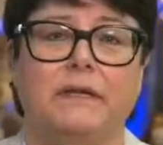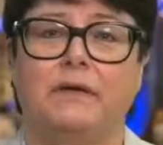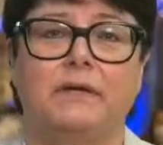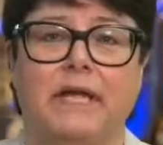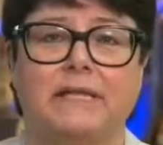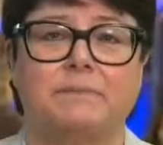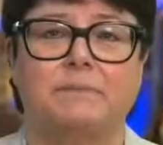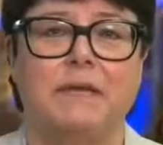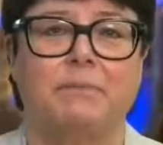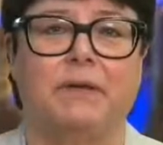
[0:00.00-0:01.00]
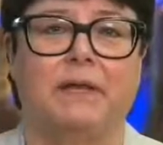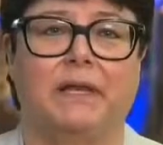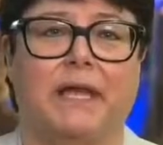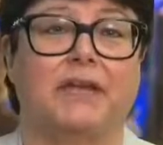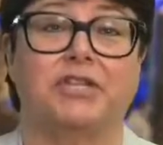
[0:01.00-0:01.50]
Nothing connects
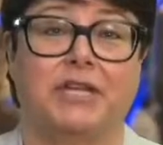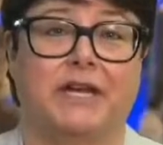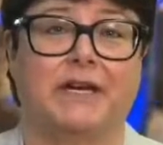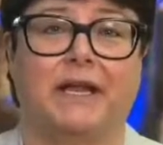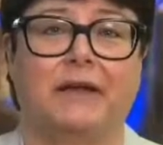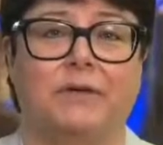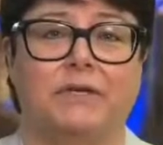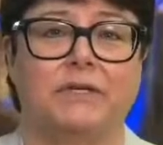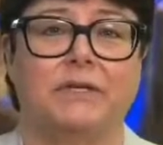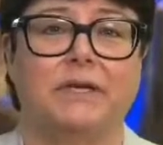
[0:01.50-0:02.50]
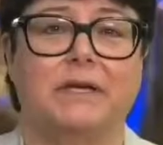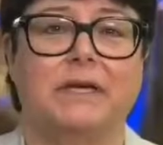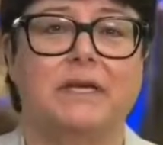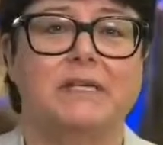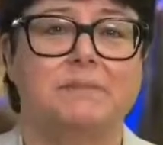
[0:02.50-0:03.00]
people like a shared language.
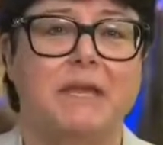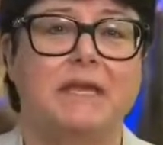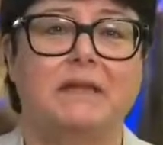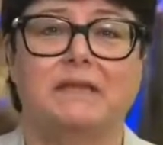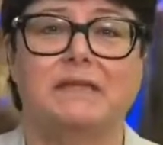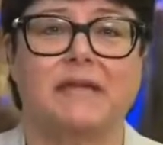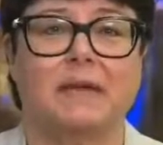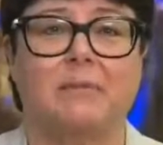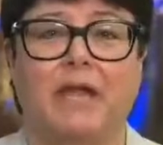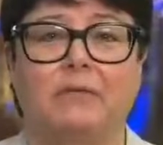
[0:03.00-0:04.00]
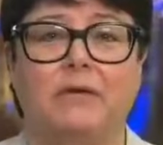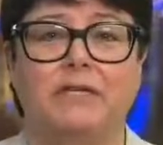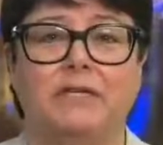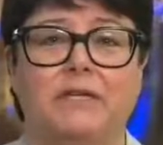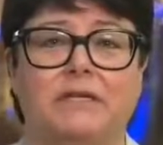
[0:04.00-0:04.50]
Speaking the same
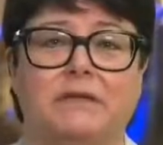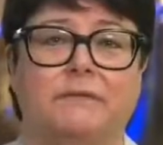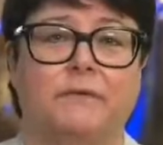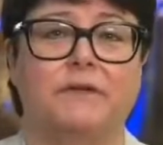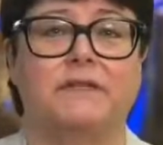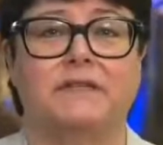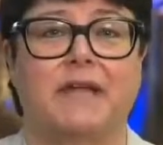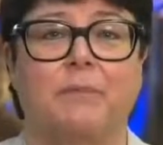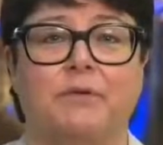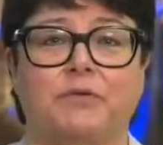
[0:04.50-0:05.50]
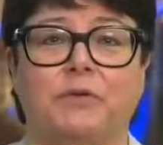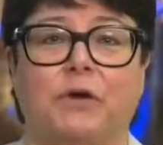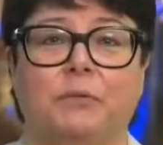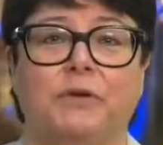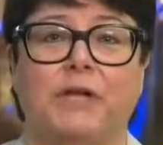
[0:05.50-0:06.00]
language is the first step
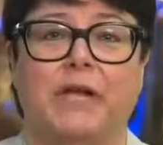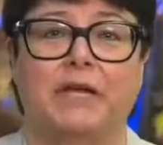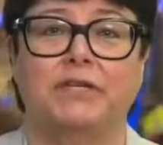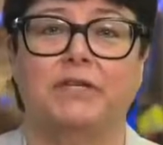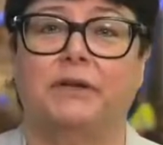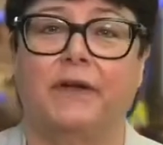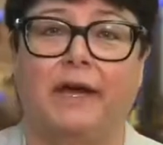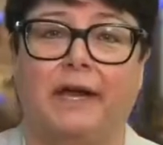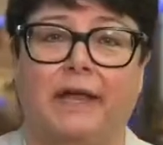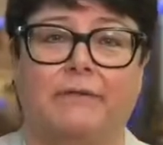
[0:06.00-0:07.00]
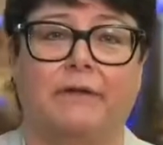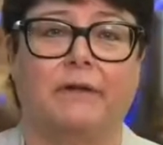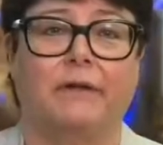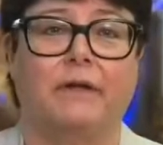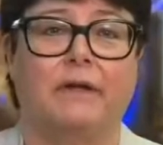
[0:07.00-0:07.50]
to a communication on eye
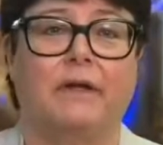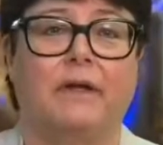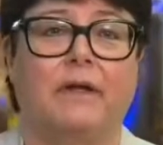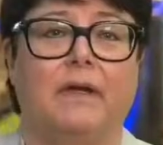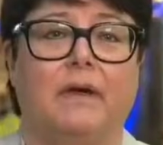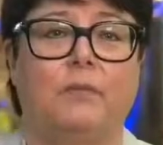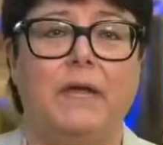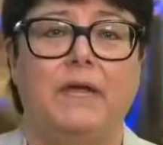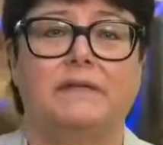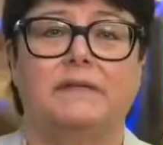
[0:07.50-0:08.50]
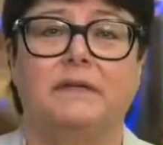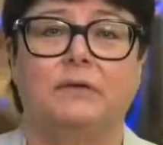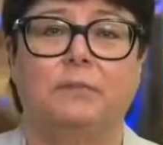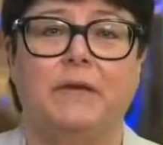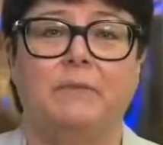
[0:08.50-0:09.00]
level. We as
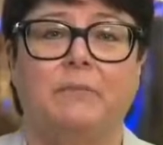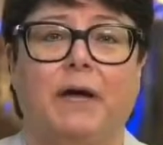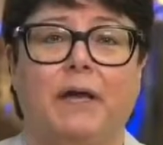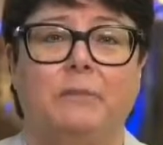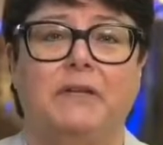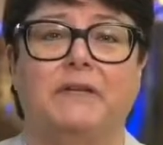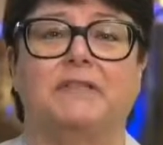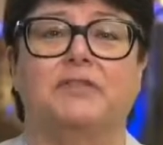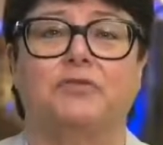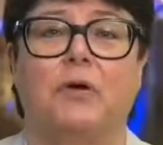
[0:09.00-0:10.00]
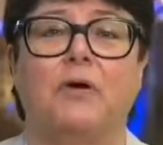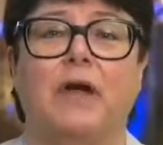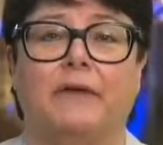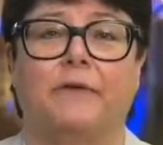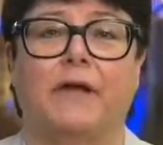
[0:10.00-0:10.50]
the European Parliament are
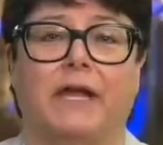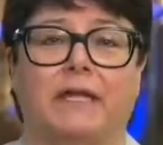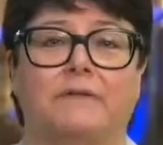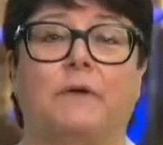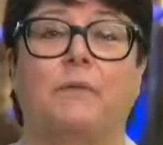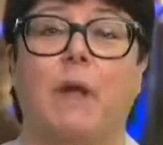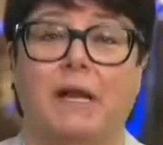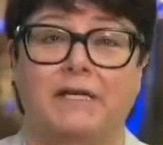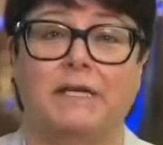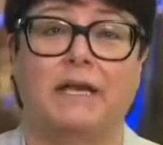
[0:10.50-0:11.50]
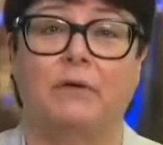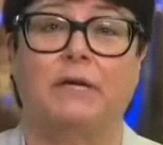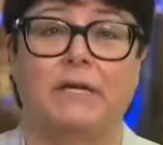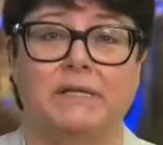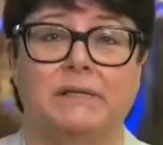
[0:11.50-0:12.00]
strong advocates for
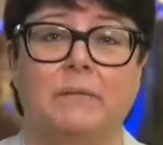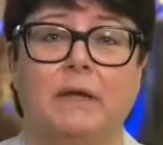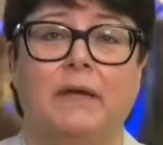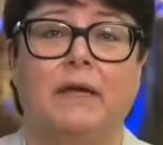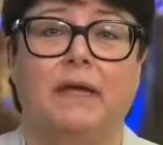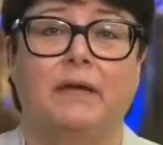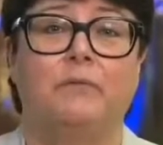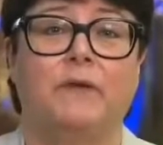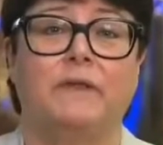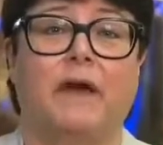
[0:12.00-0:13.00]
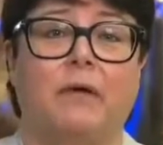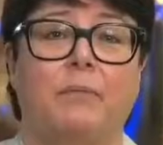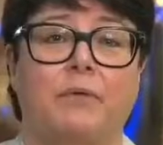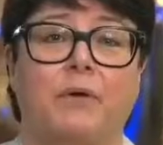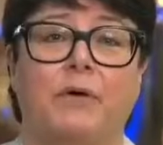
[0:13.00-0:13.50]
multilingualism, and with
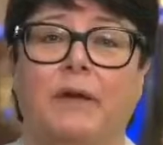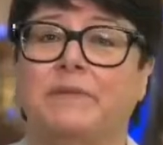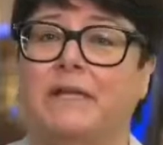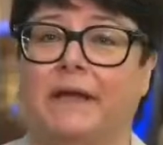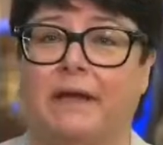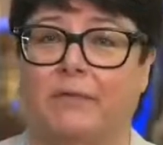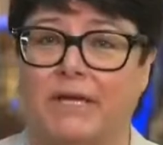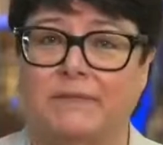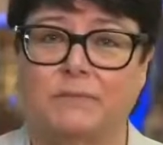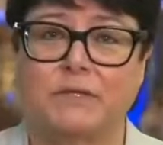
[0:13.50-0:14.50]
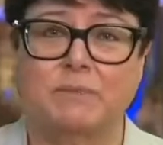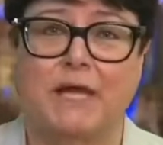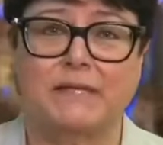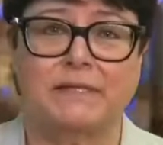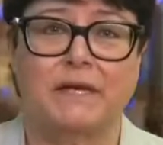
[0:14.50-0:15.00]
our programs like Erasmus+,
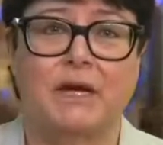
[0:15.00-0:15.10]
